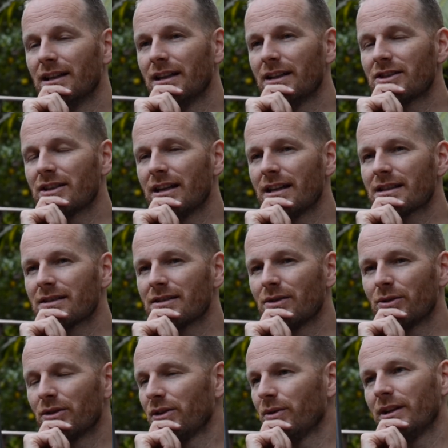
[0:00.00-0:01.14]
And she has
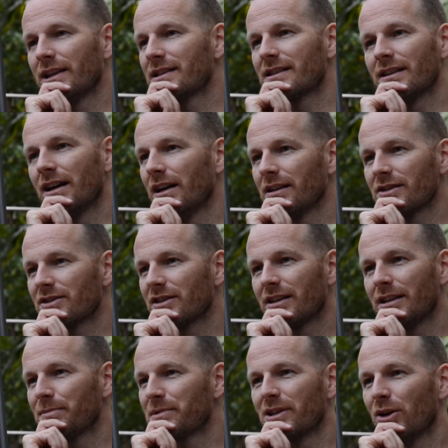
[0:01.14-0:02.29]
her unique style, and she
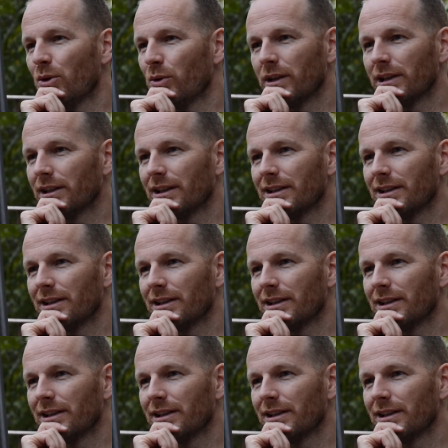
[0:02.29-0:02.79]
keeps going.